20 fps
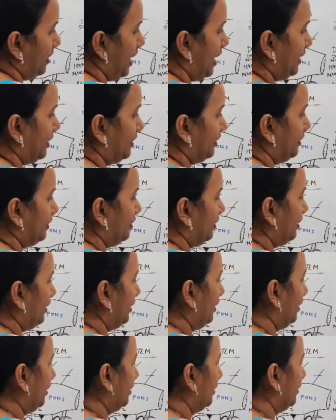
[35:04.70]

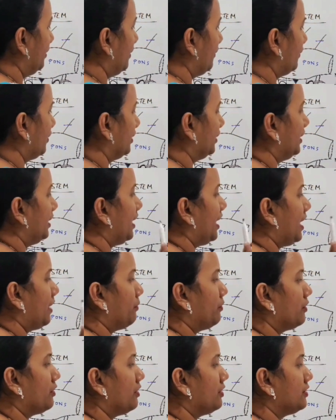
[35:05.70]
anteriorly you have got the
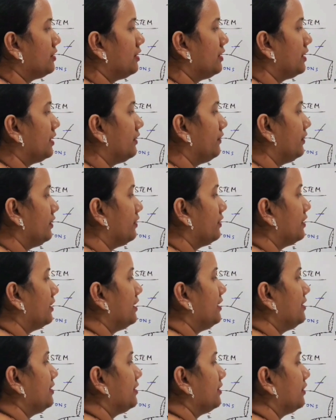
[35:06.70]
hypoglossal nerve
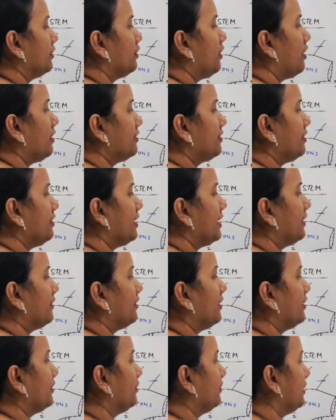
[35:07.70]
nucleus, dorsolateral